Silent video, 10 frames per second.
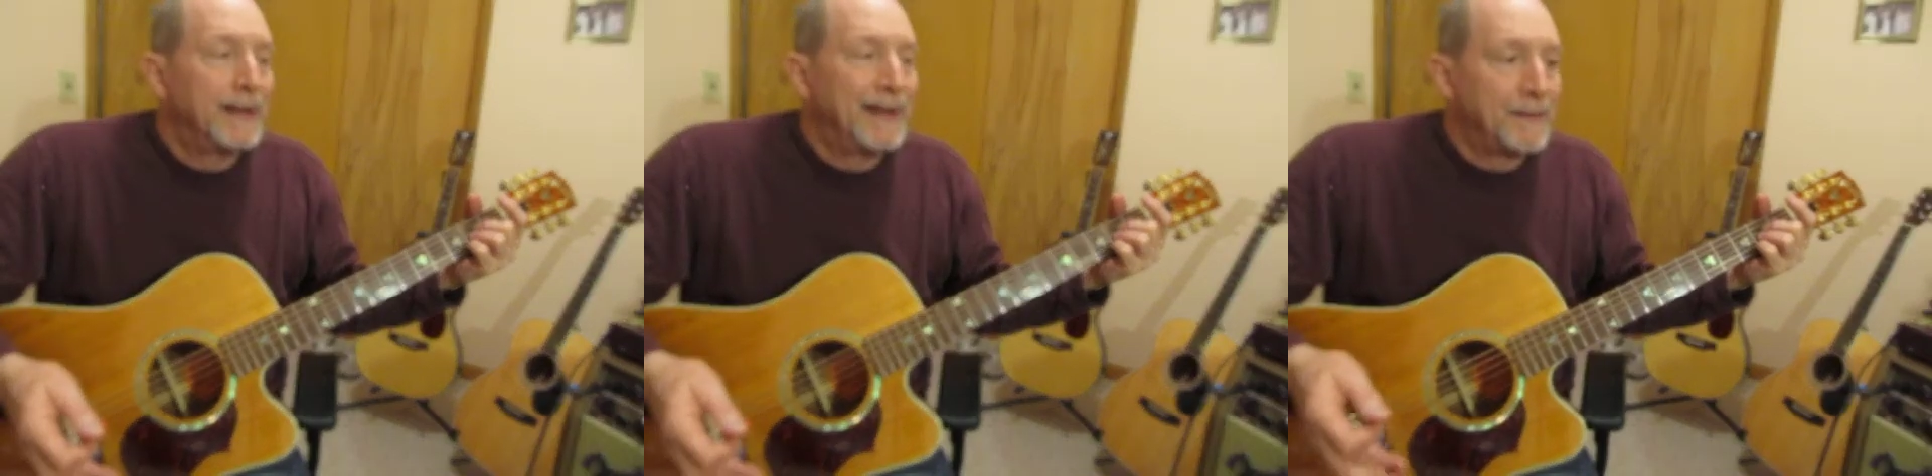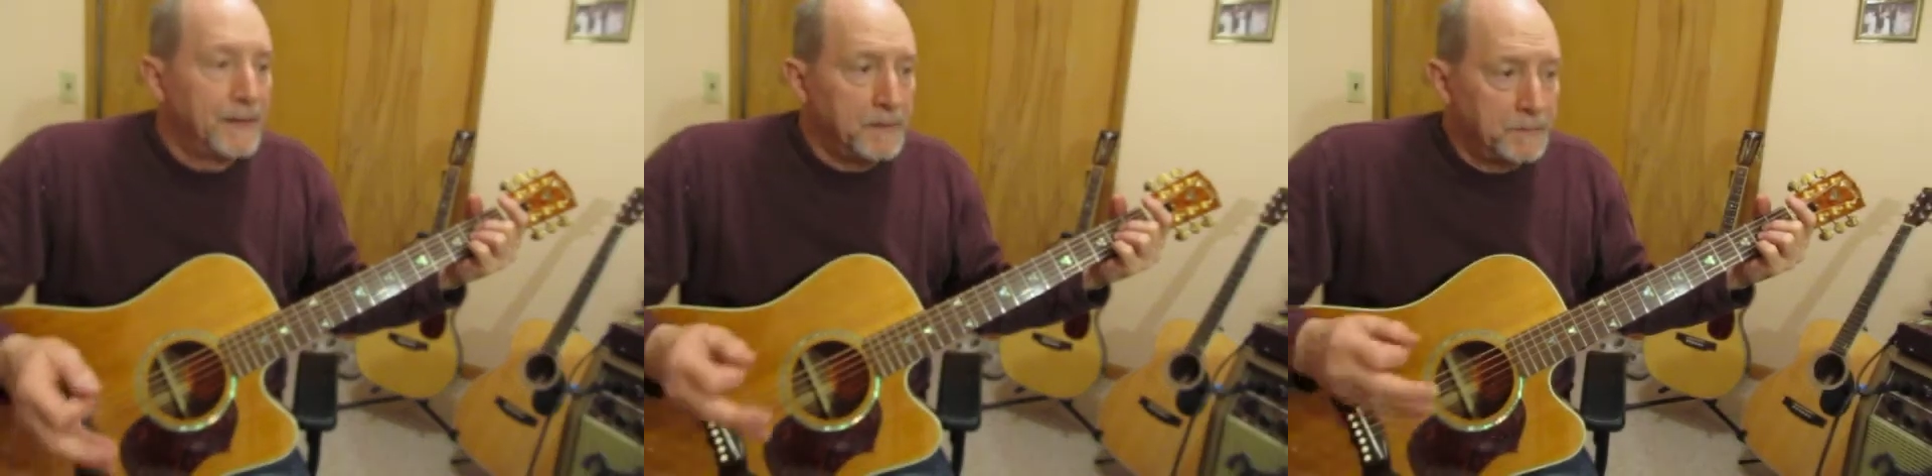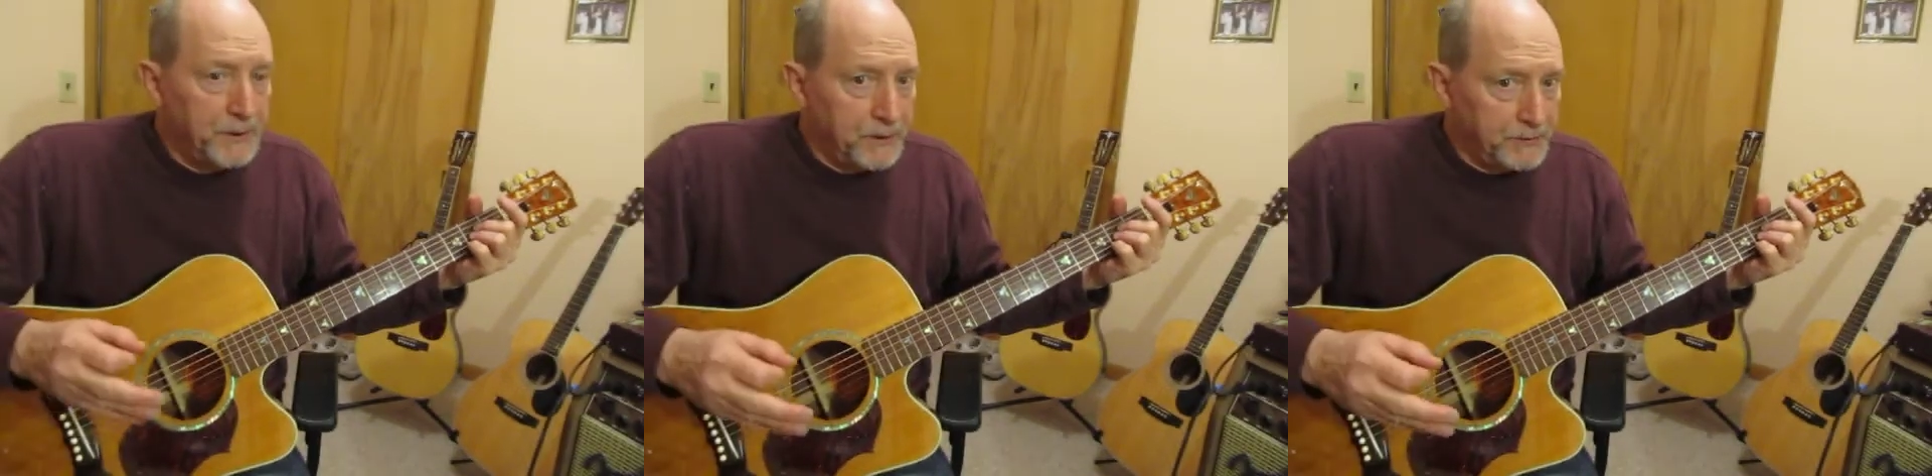and
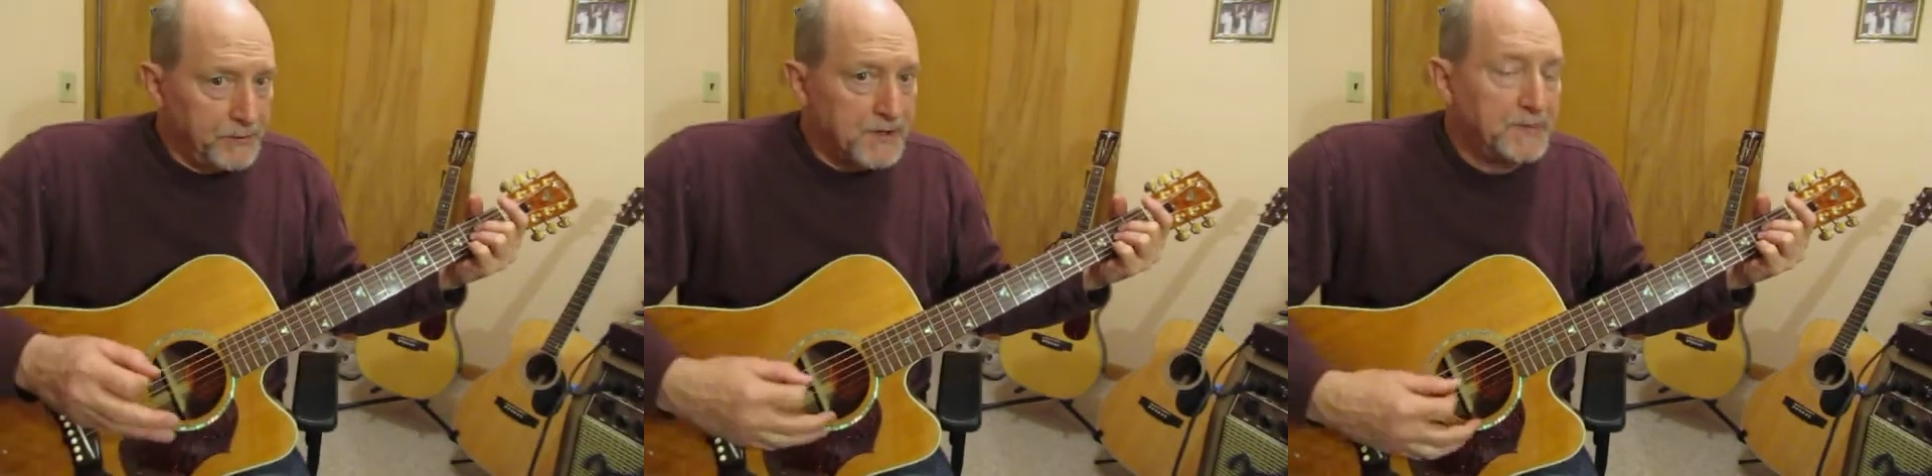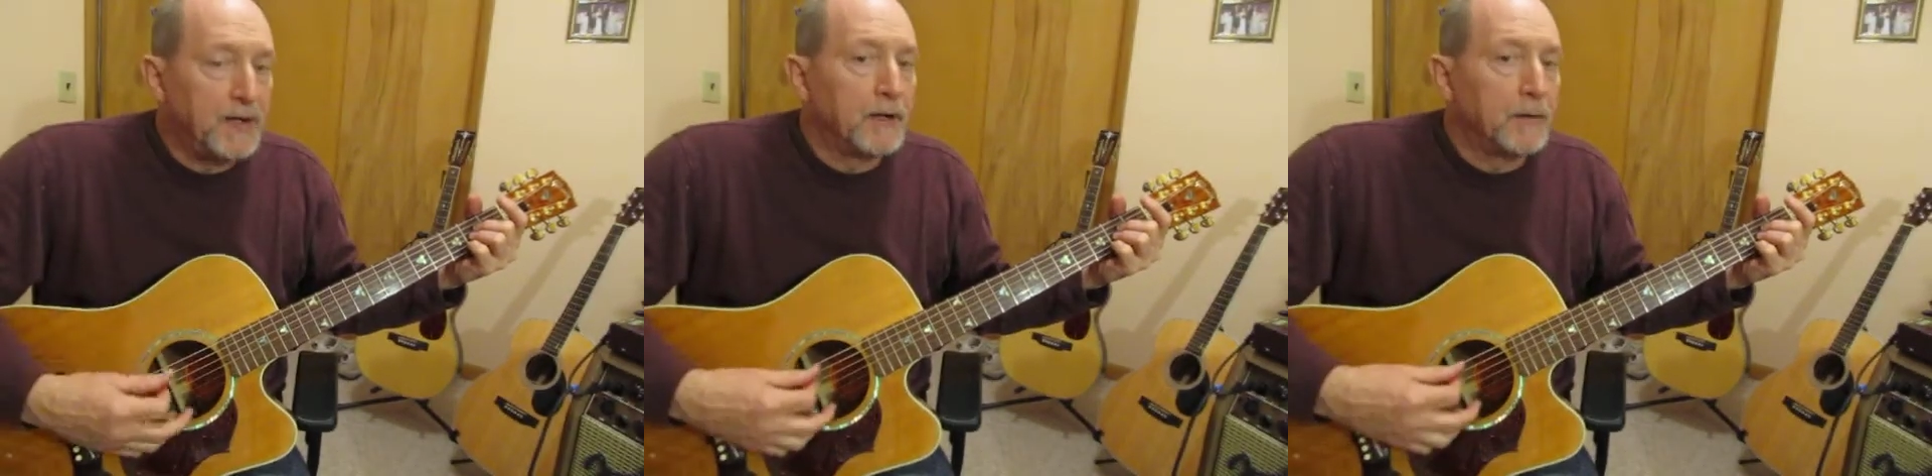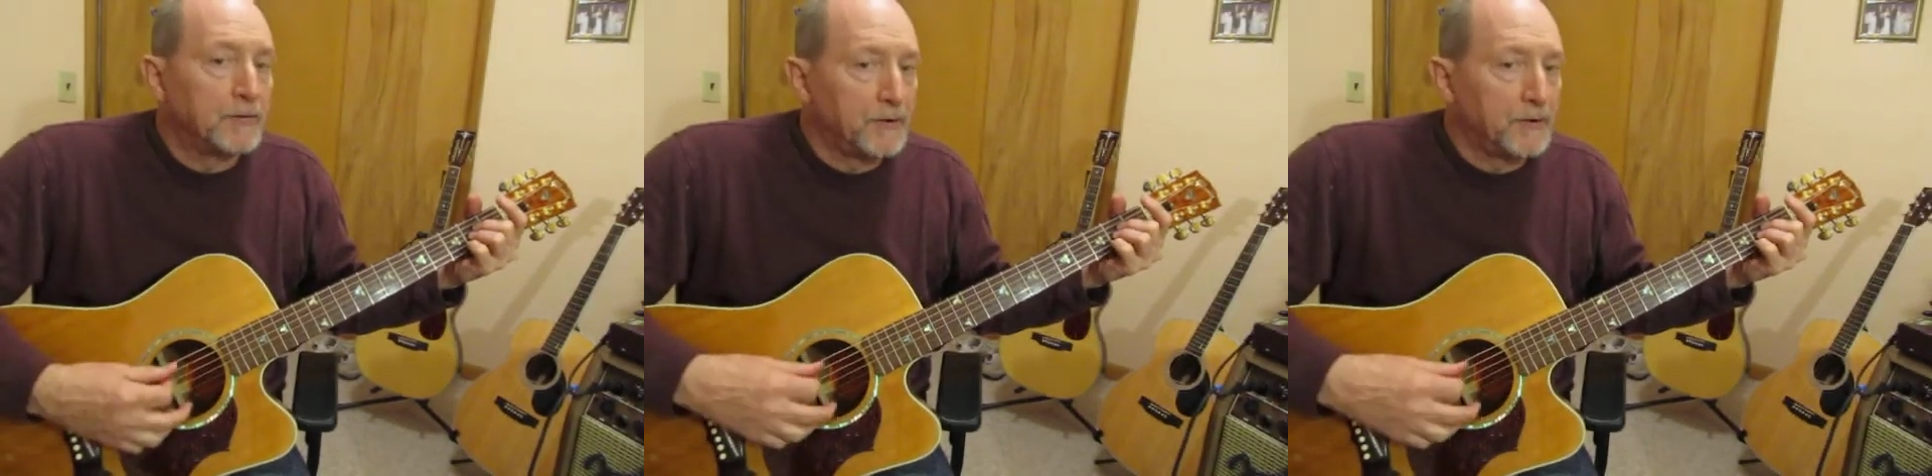then build your speed up.